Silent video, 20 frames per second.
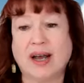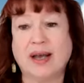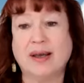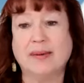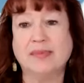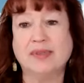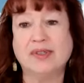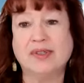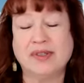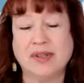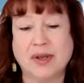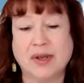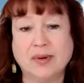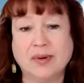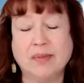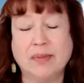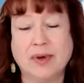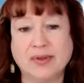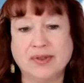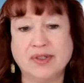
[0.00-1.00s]
I'm so
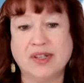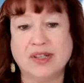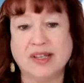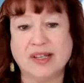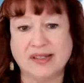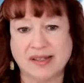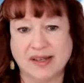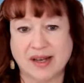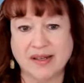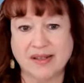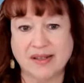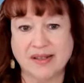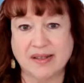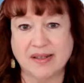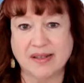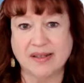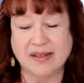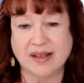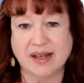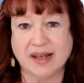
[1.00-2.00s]
emotionally
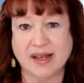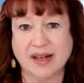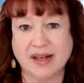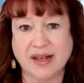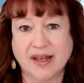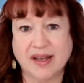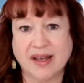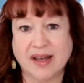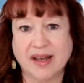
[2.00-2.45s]
exhausted that